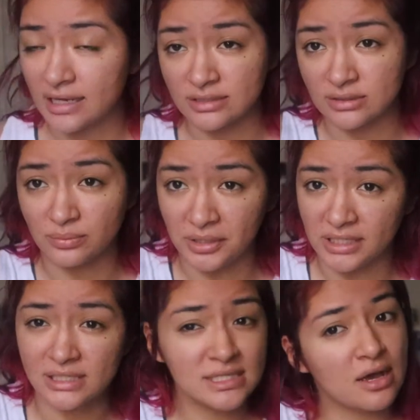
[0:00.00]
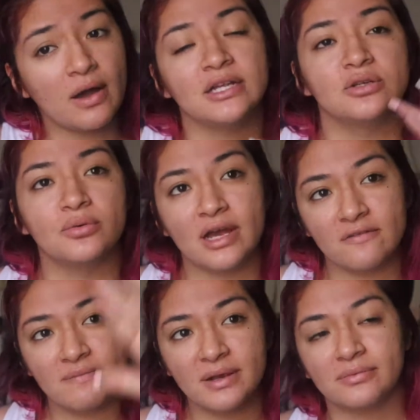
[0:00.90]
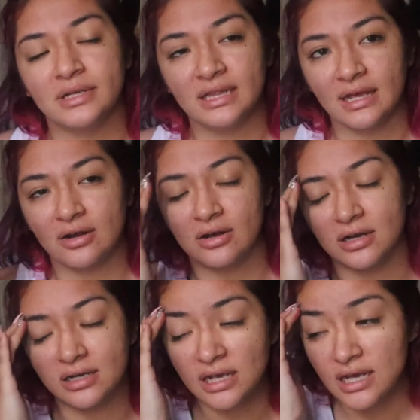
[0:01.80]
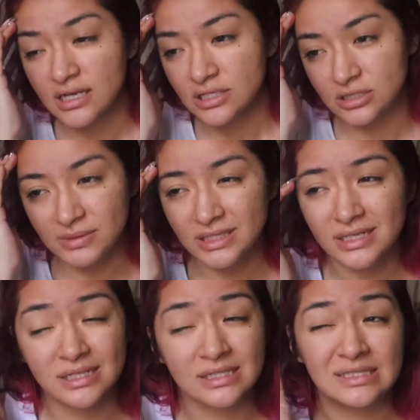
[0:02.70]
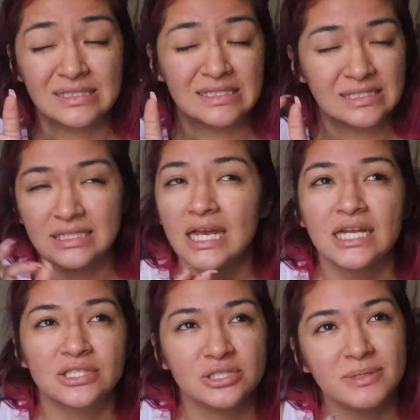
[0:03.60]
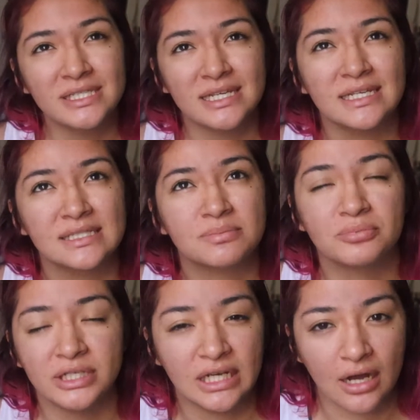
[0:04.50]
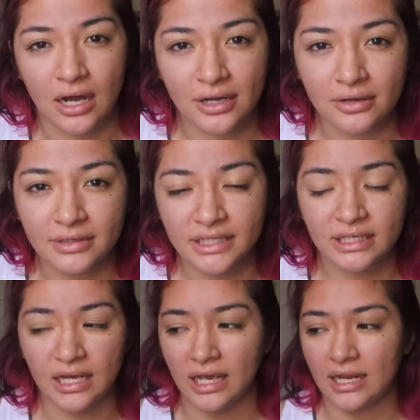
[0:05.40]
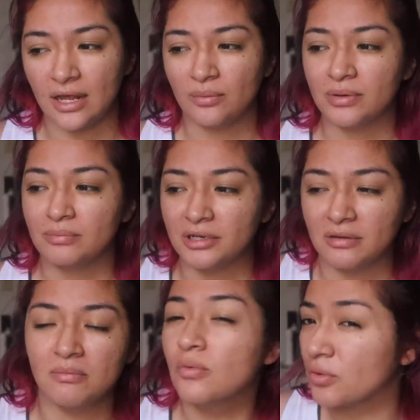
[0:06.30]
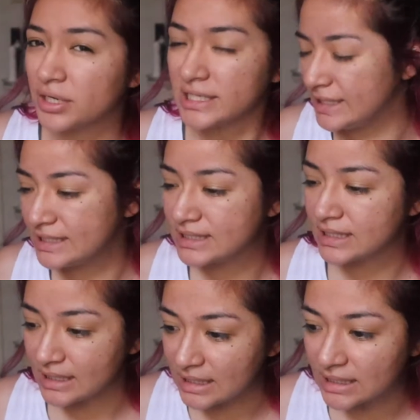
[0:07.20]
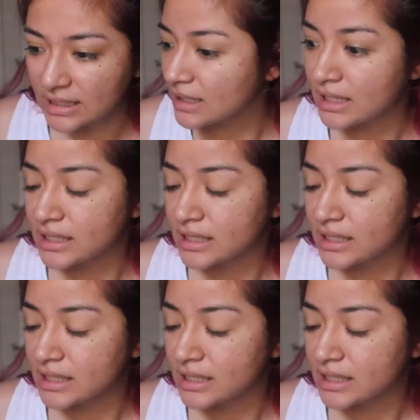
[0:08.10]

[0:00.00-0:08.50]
As we could tell, I don't have my ring light on just because it is just because it is pretty hot already and I don't want to bring more heat in.